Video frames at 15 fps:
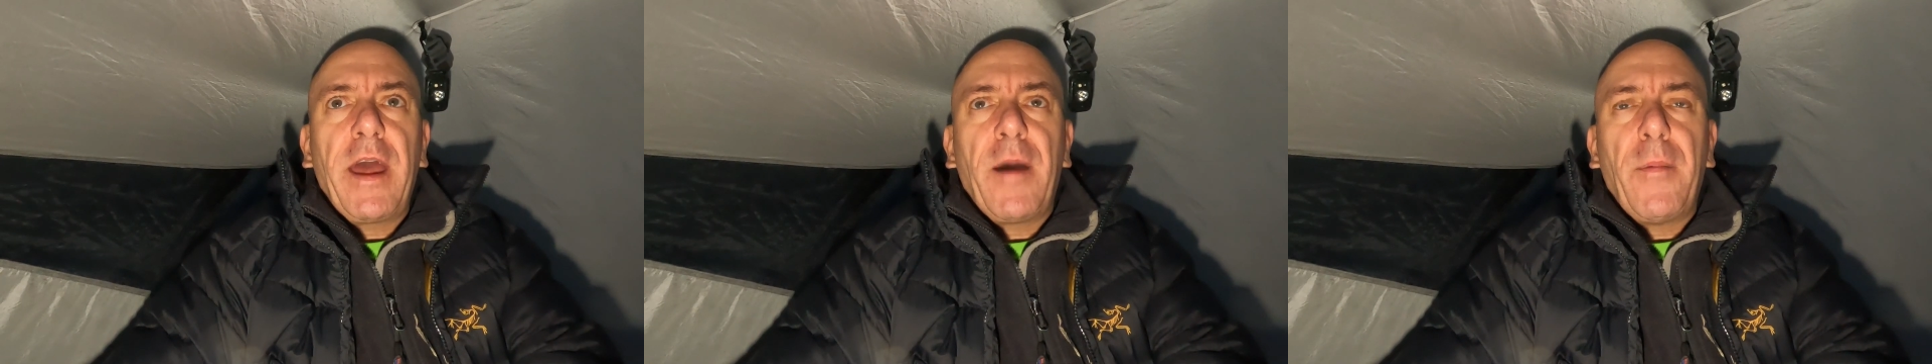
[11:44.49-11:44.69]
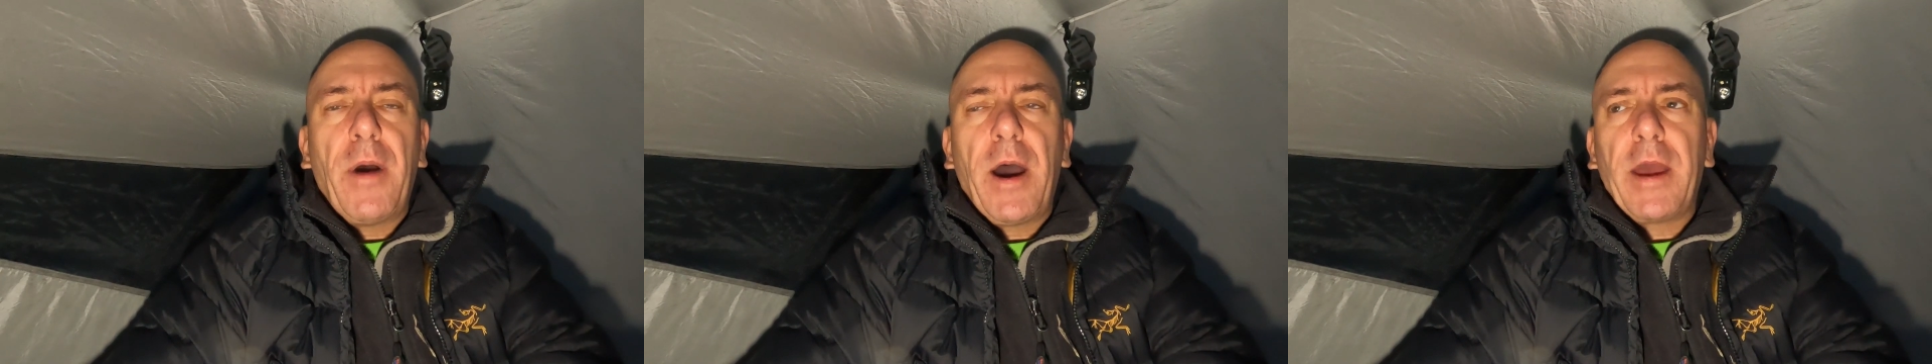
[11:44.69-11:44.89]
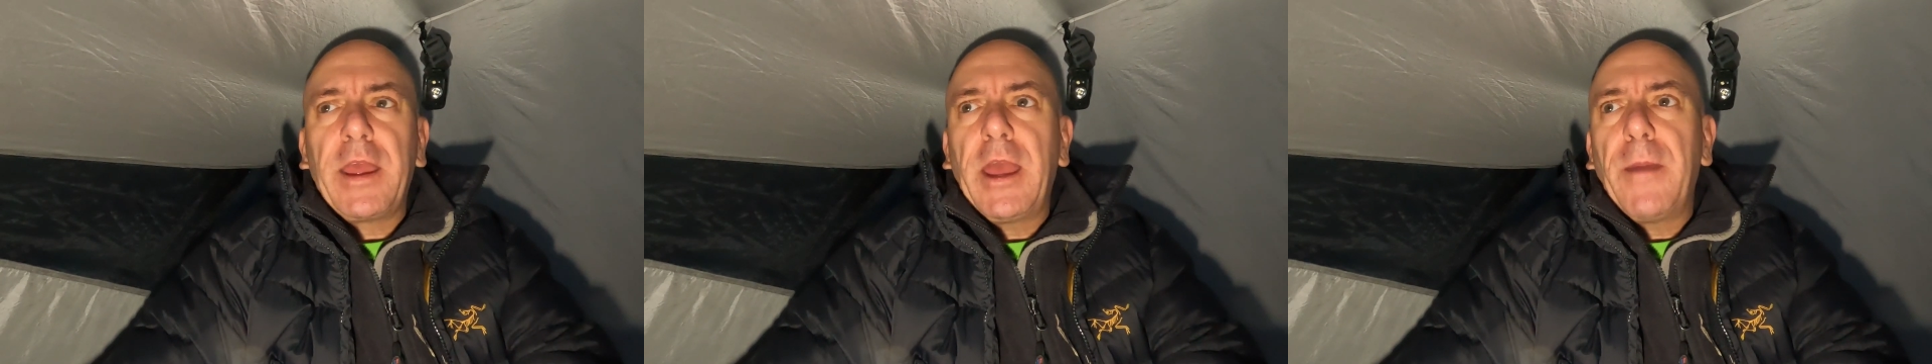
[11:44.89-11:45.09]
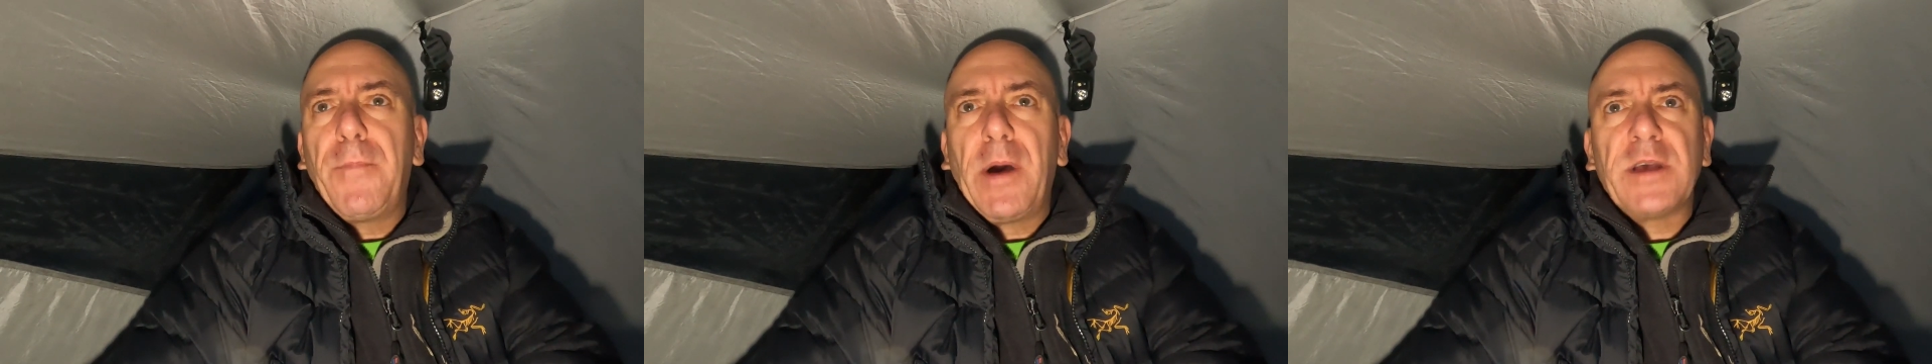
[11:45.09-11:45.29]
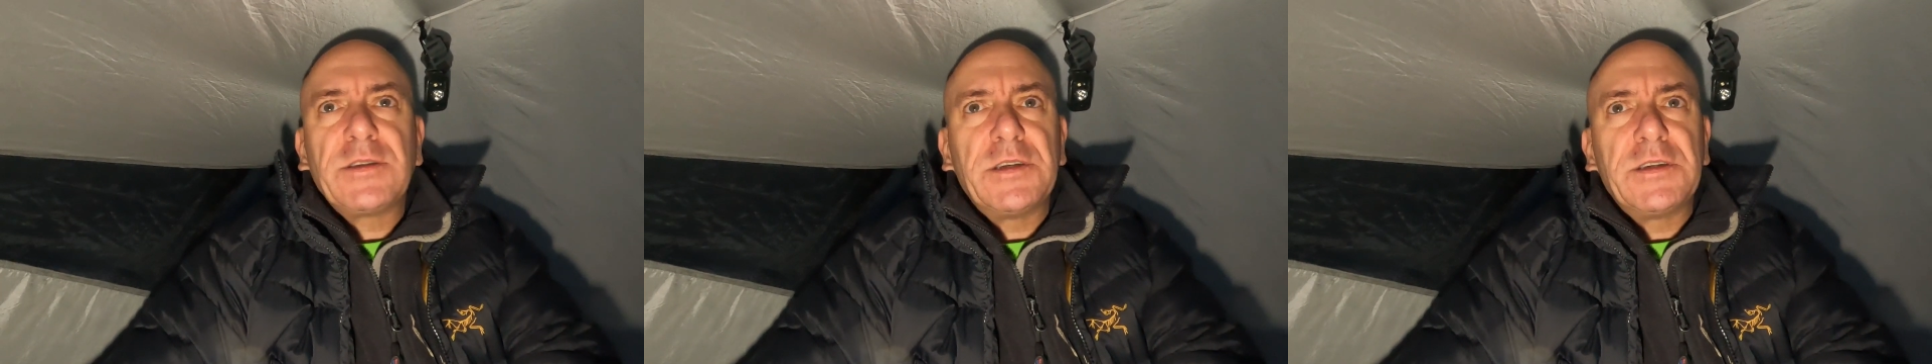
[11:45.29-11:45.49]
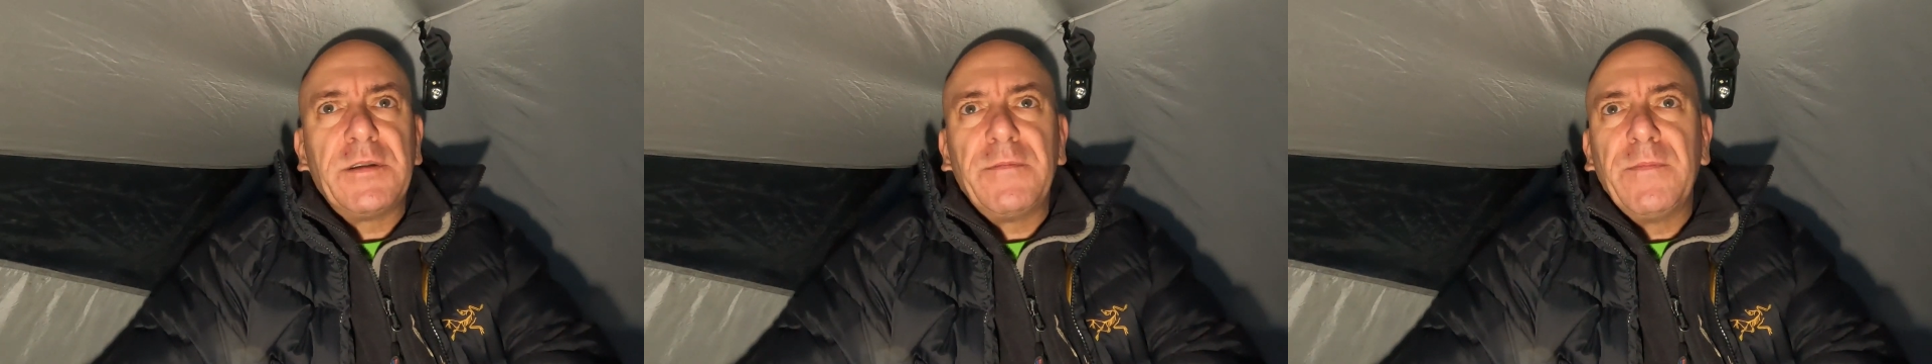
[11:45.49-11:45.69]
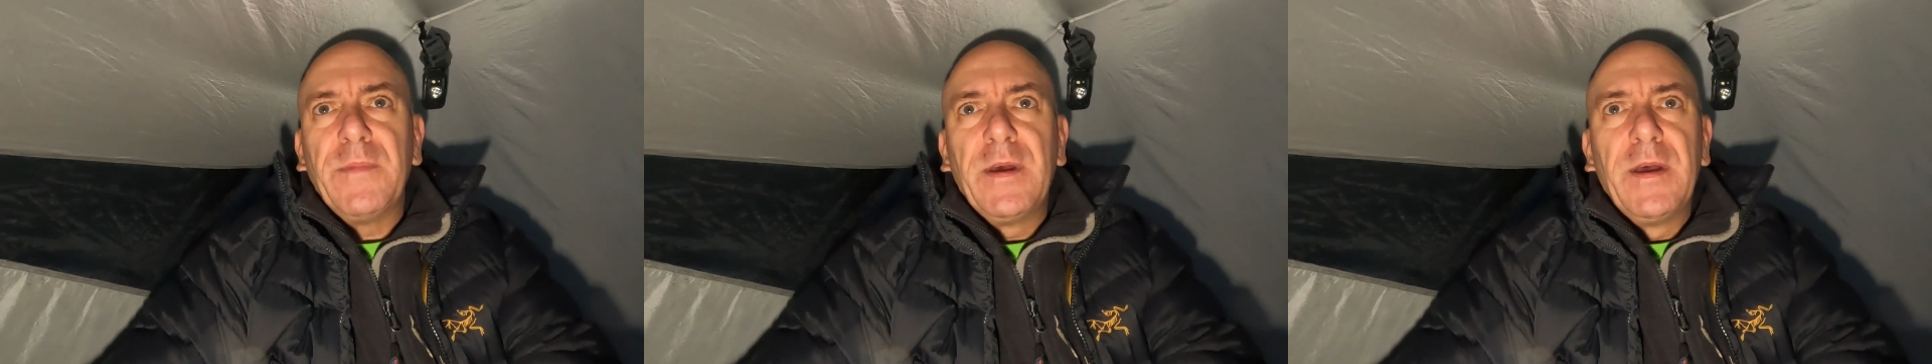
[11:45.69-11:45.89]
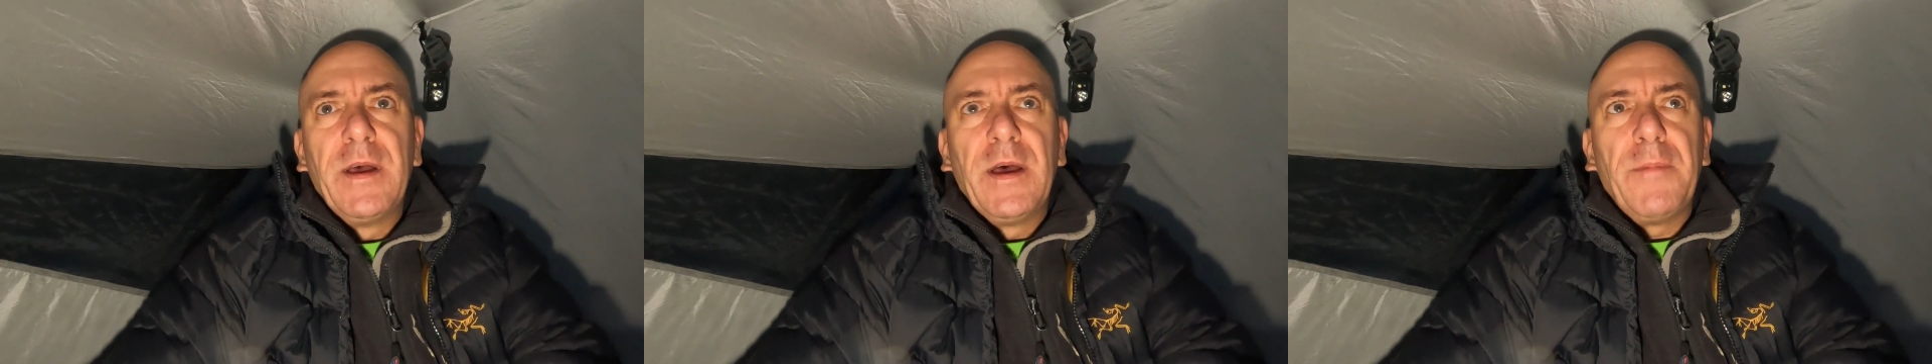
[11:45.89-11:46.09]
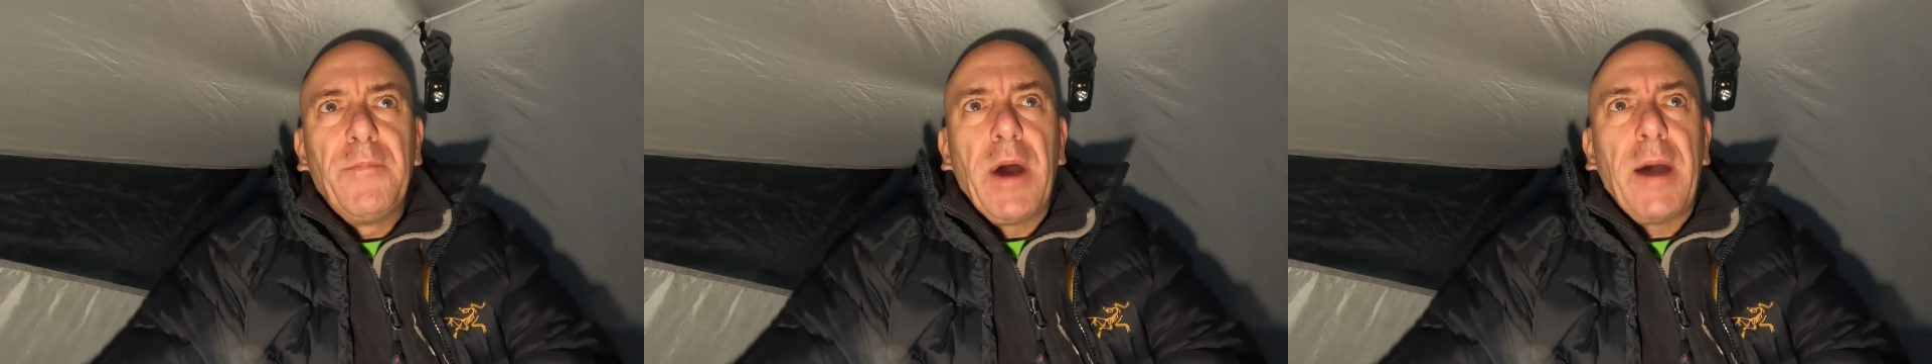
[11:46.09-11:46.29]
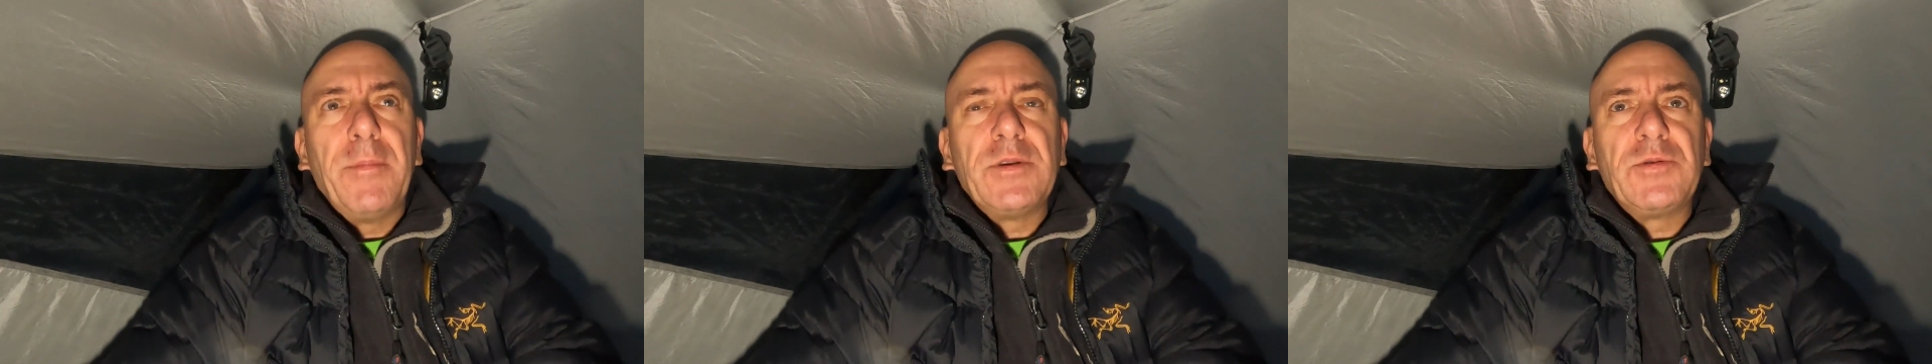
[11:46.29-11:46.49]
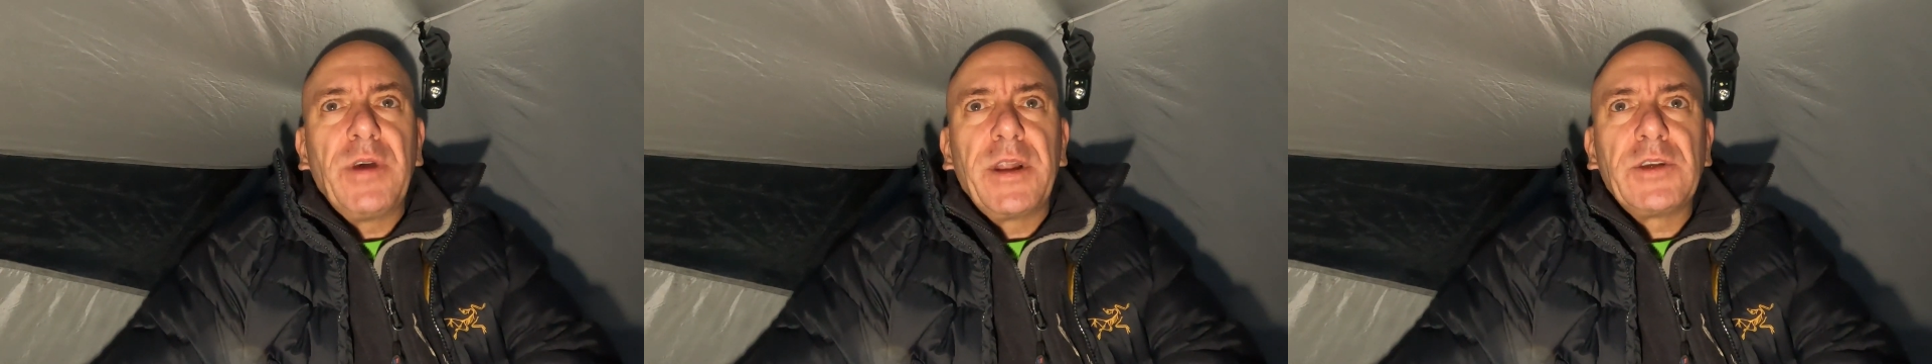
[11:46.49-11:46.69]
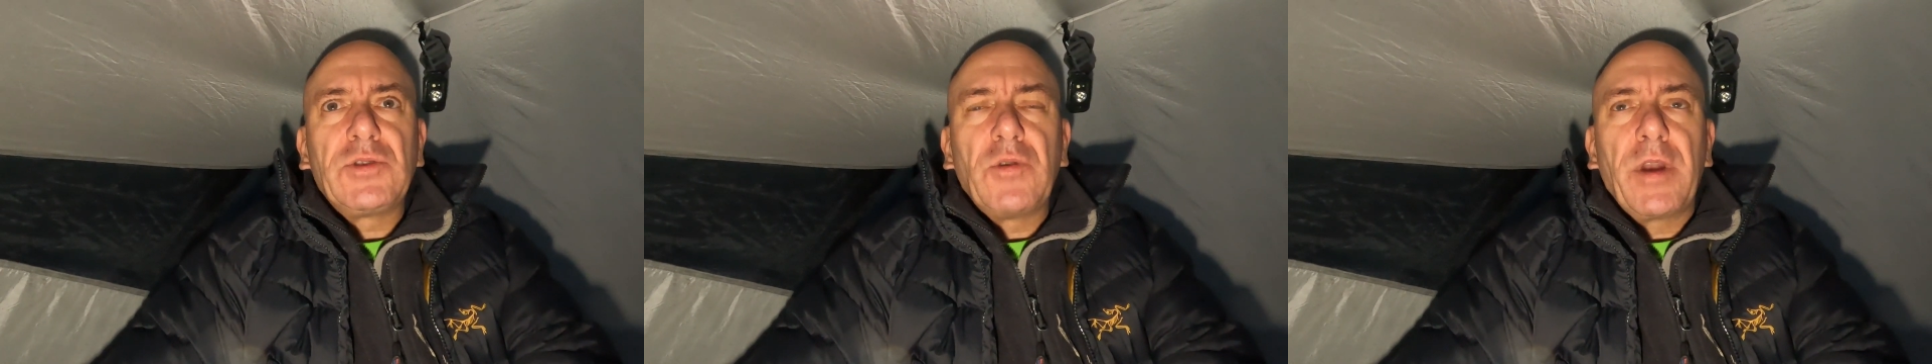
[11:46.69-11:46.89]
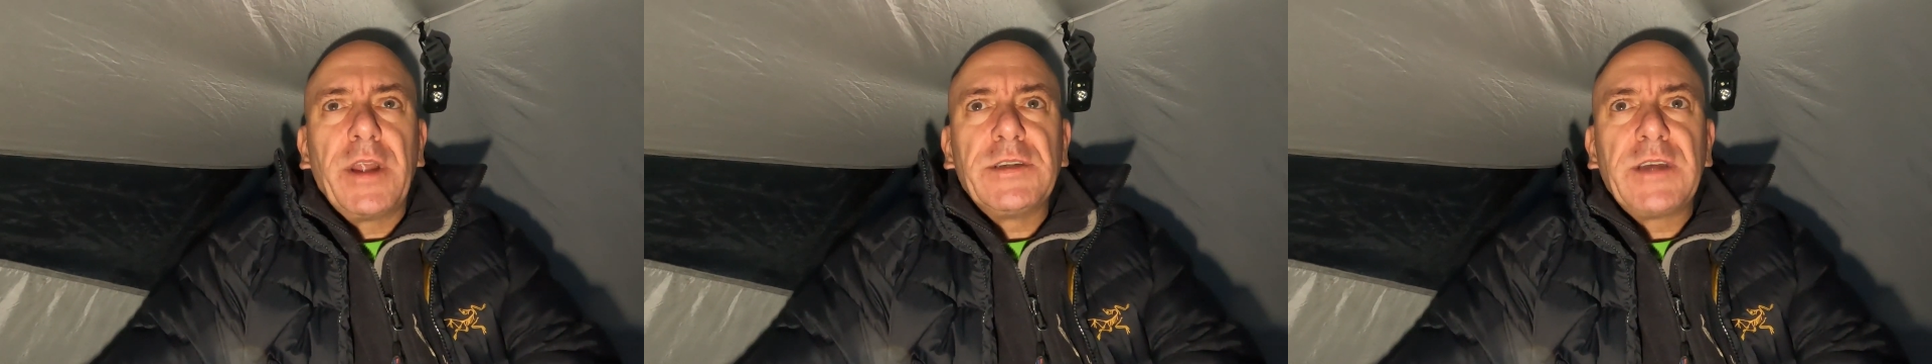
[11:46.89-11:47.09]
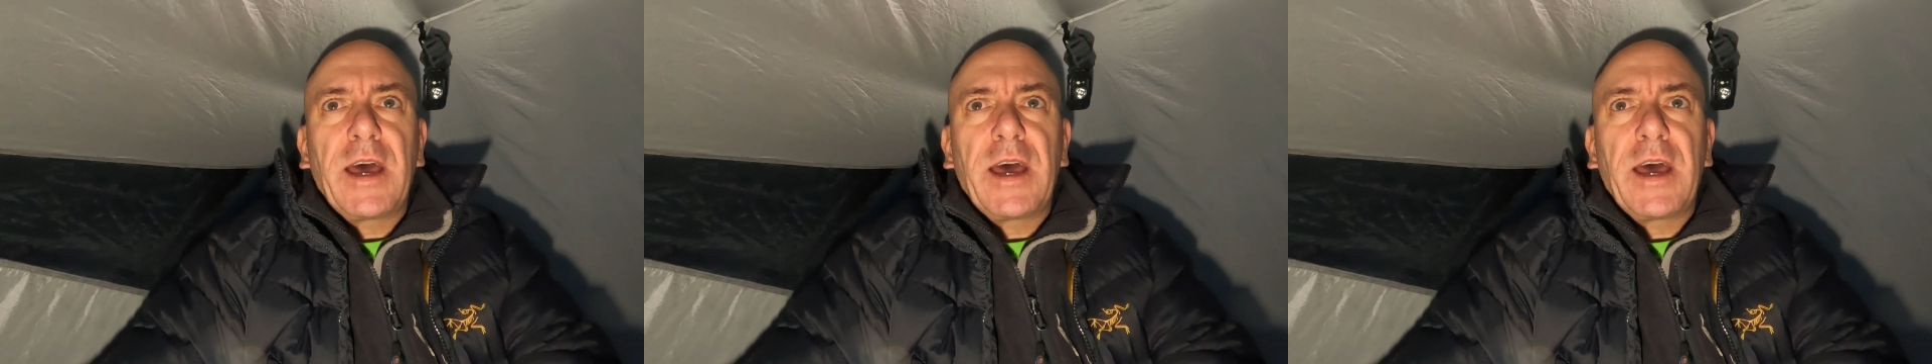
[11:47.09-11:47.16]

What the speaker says: Anyhow, about a year passes and barman's really struggling.